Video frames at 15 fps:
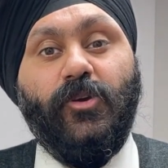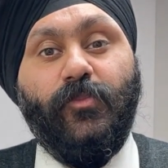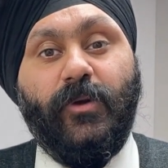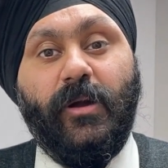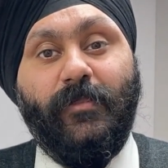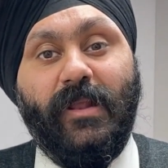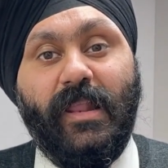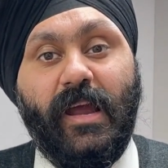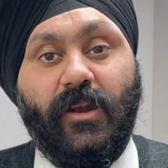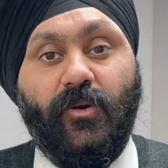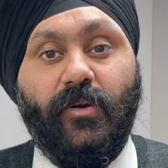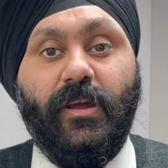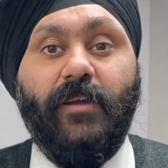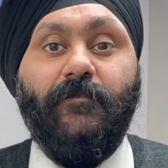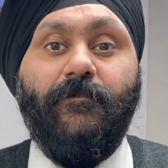become a
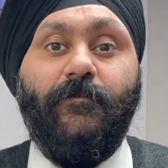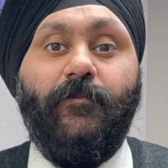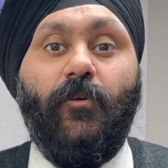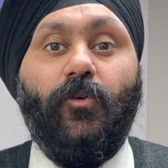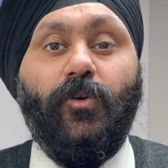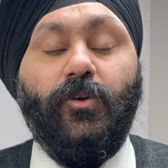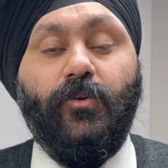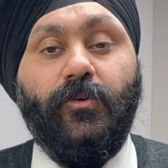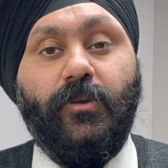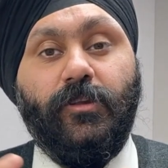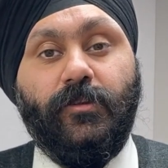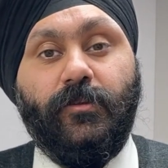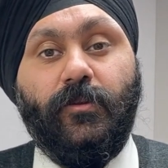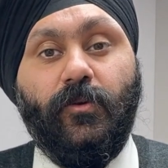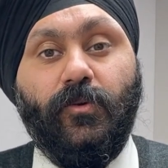landlord and forgot to
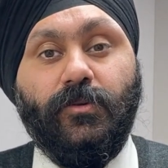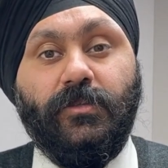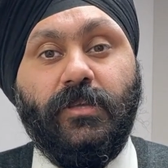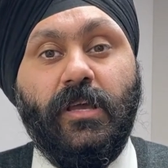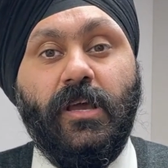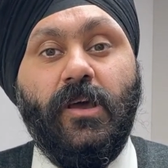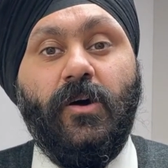disclose